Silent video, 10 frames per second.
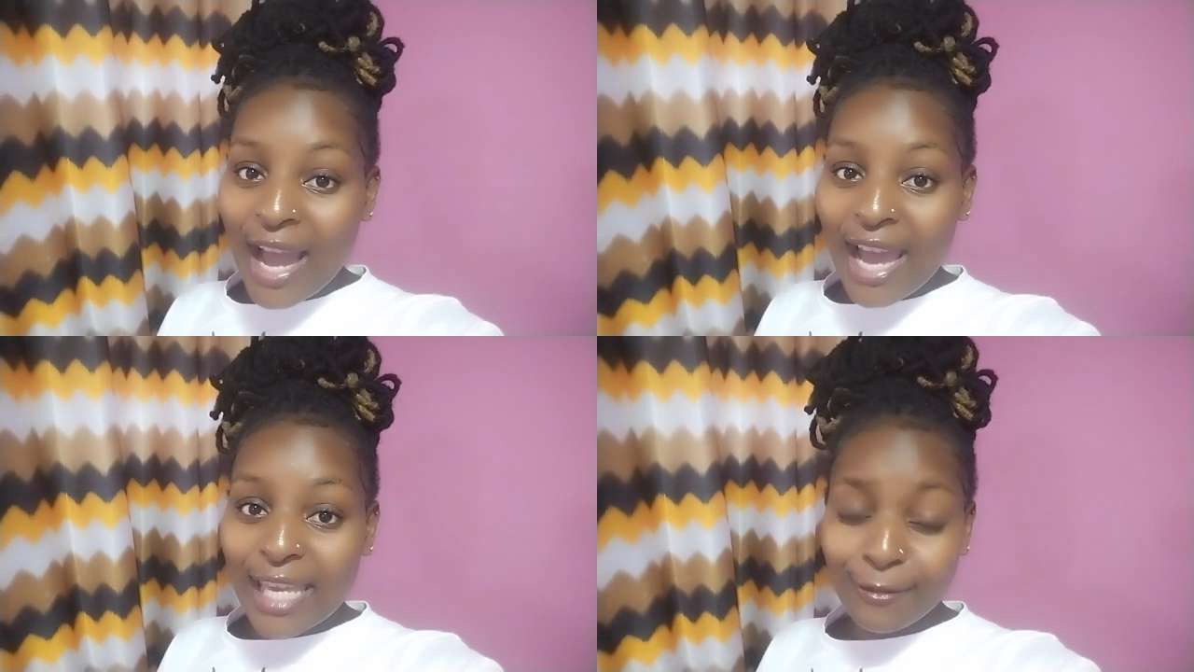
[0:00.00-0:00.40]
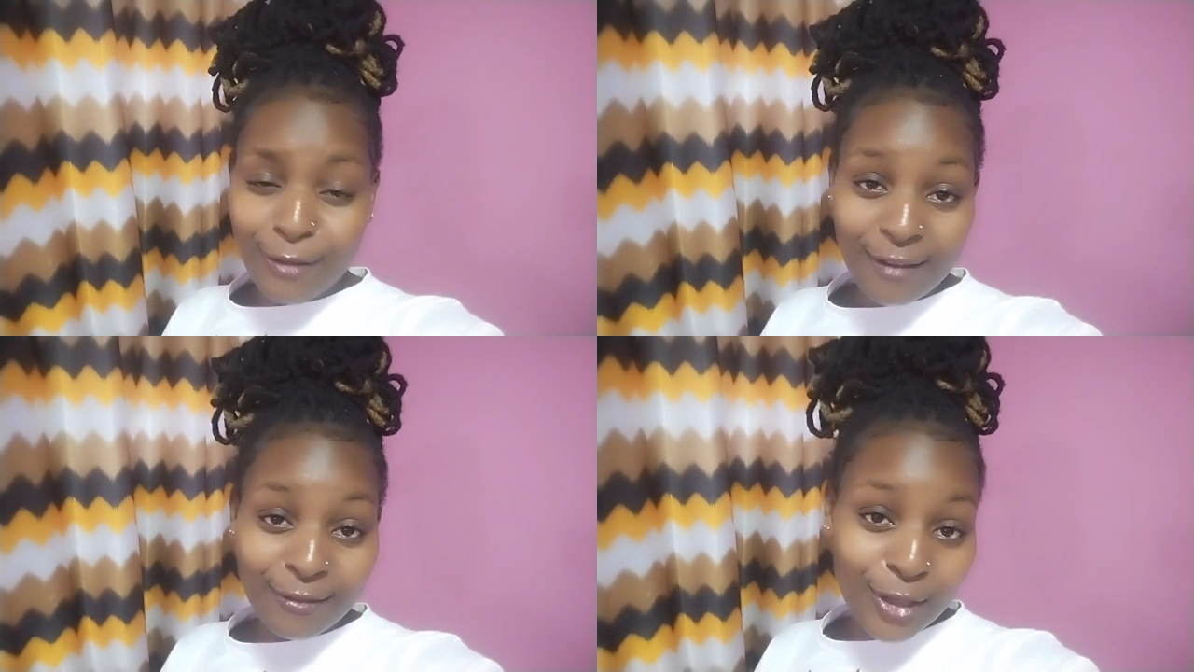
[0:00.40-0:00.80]
If you
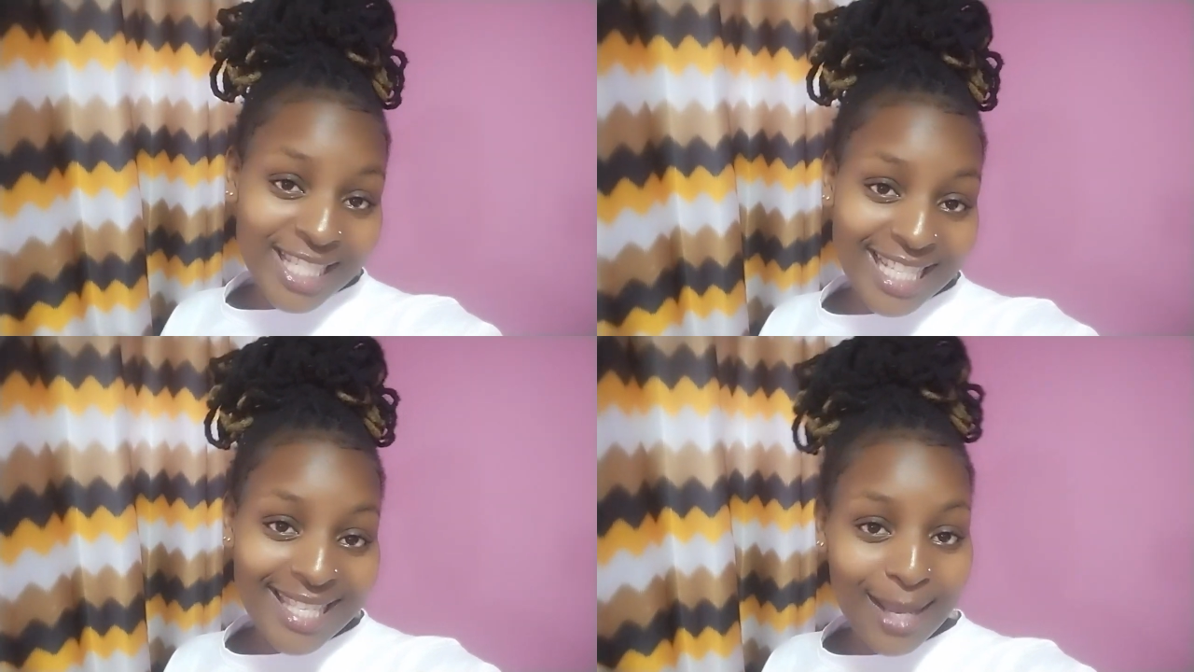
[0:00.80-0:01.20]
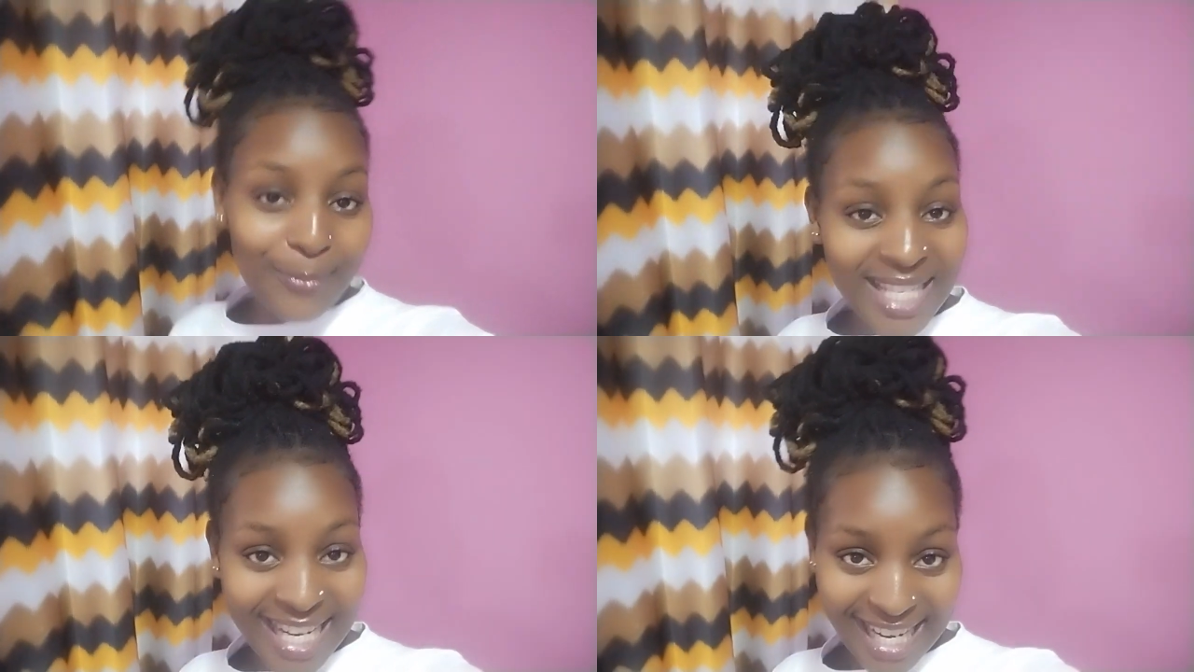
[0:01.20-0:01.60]
have not yet
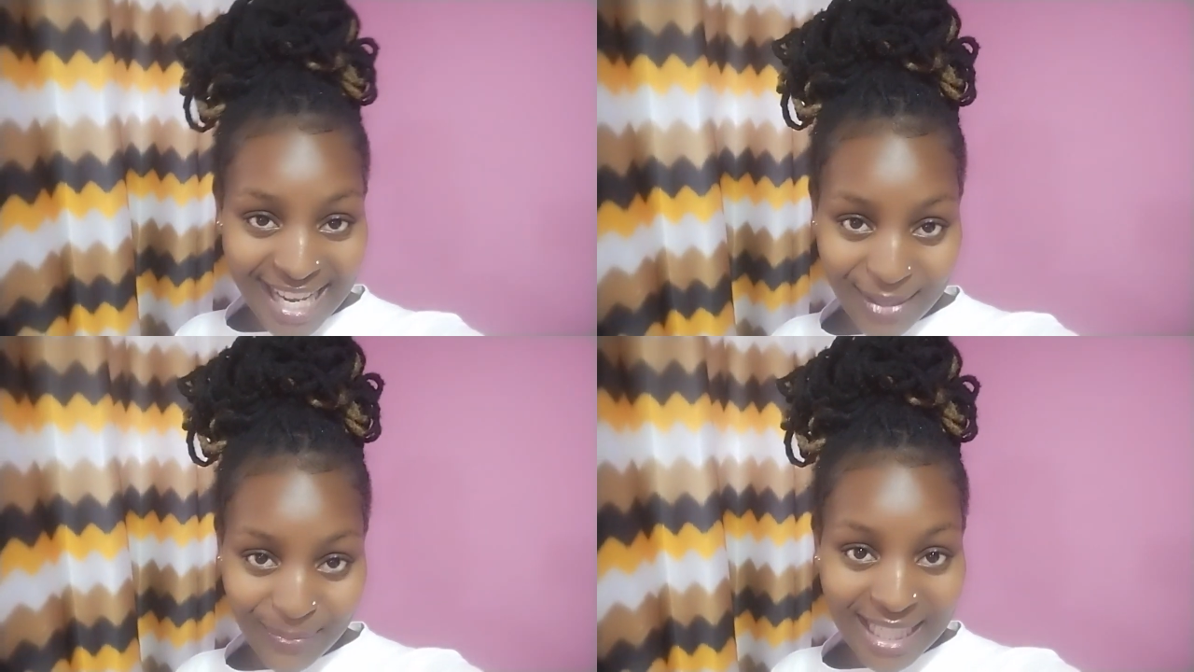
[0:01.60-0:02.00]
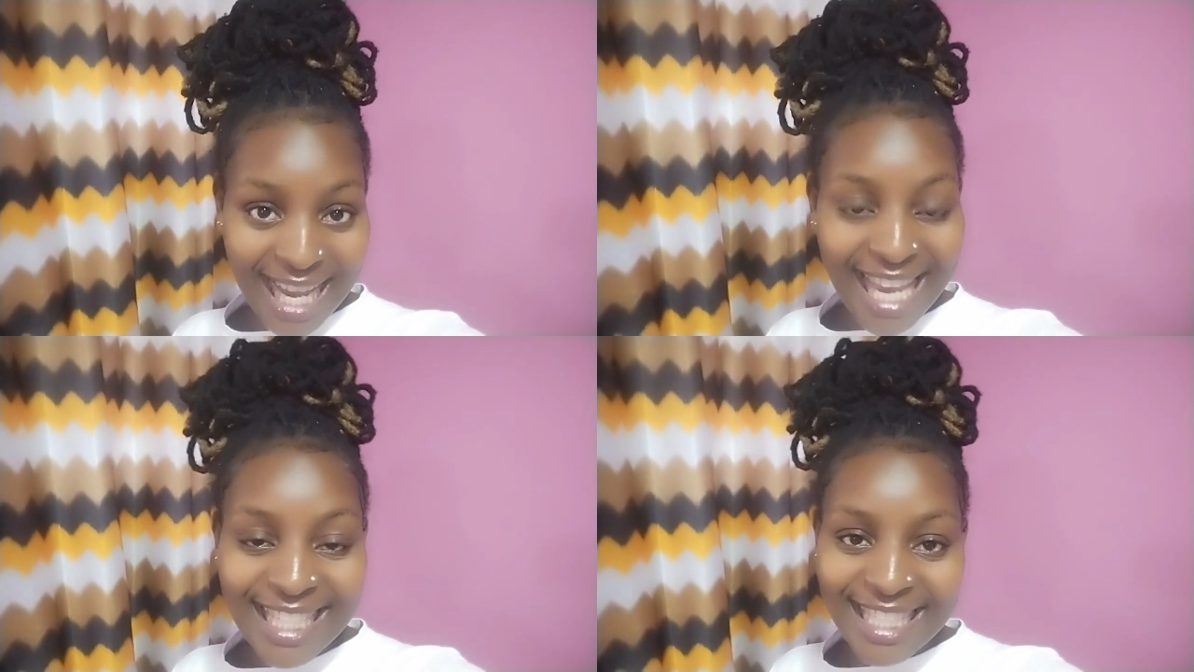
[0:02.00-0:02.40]
subscribed,
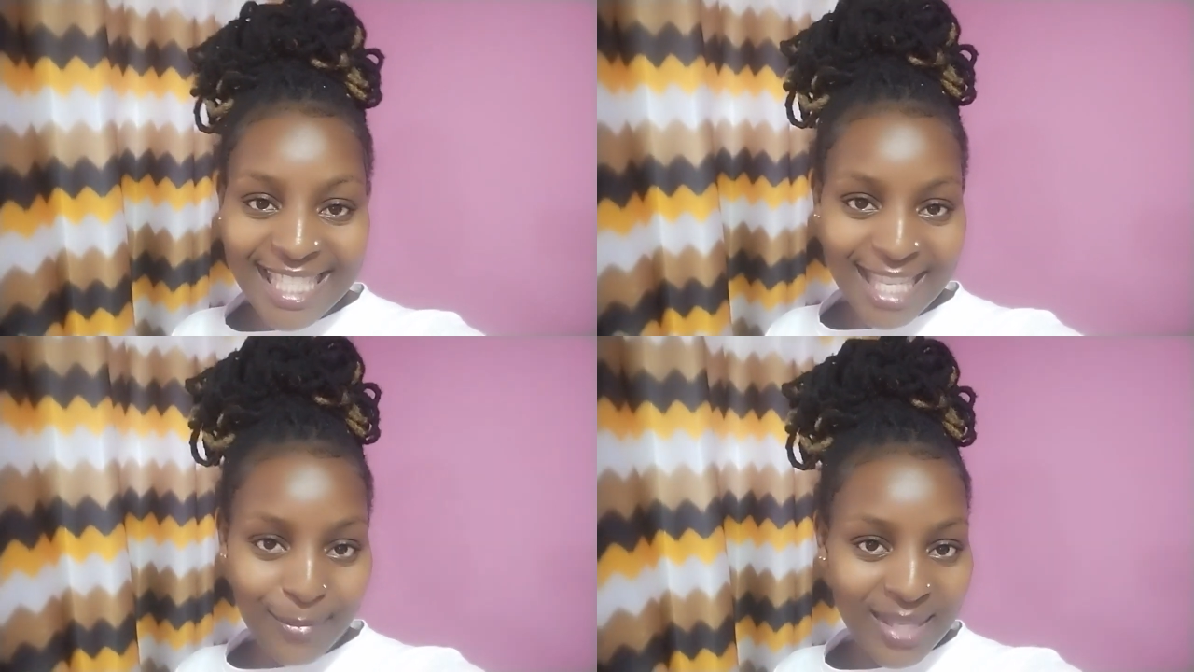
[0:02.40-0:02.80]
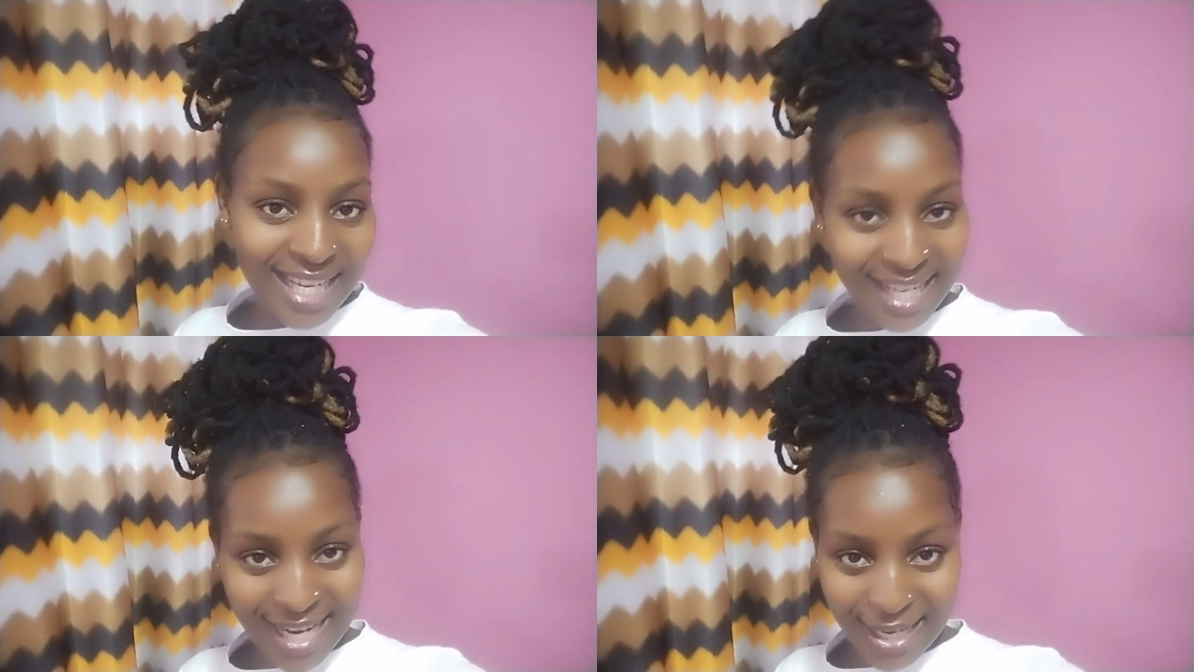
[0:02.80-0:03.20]
kindly
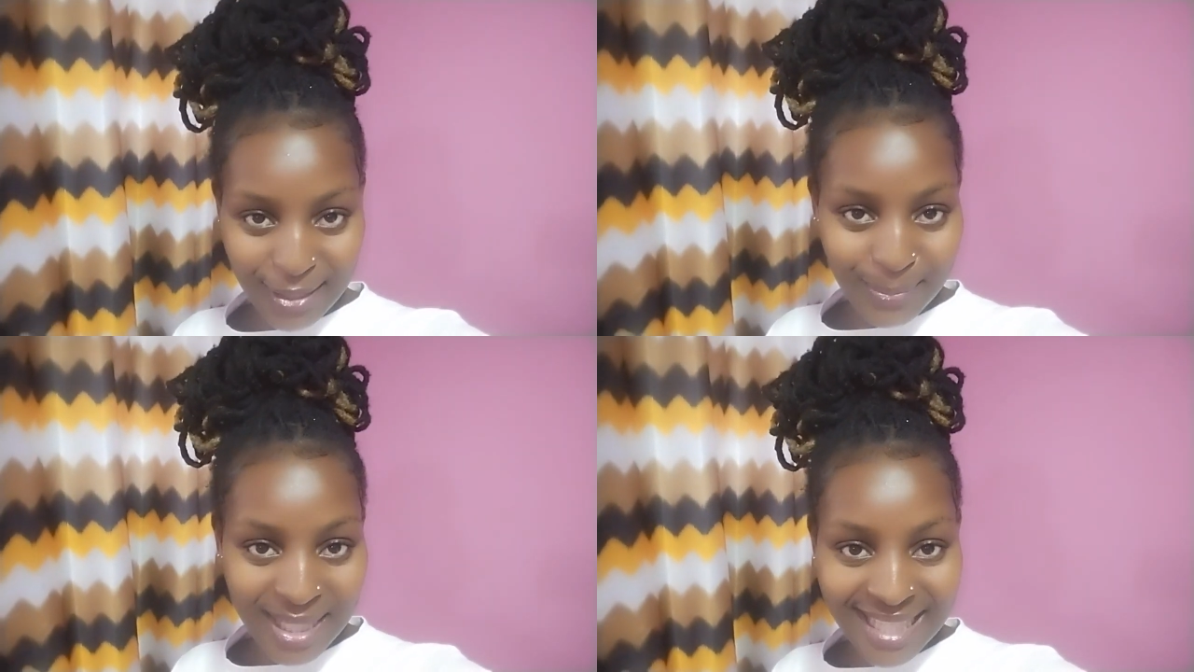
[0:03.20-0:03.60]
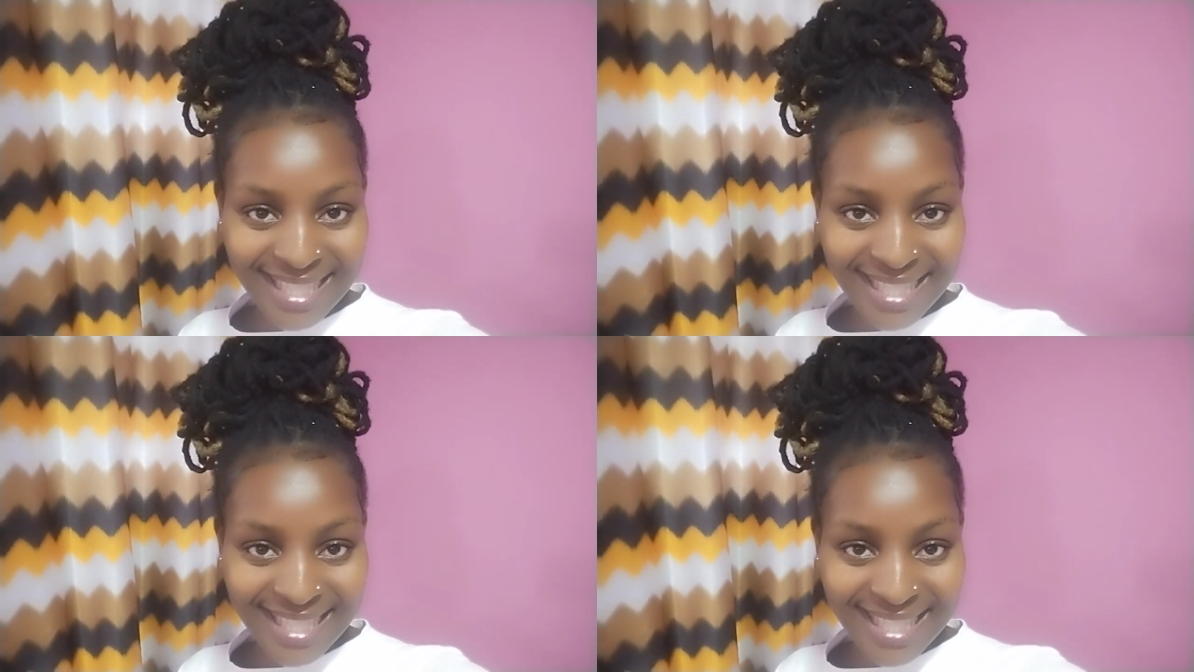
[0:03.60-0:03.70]
subscribe.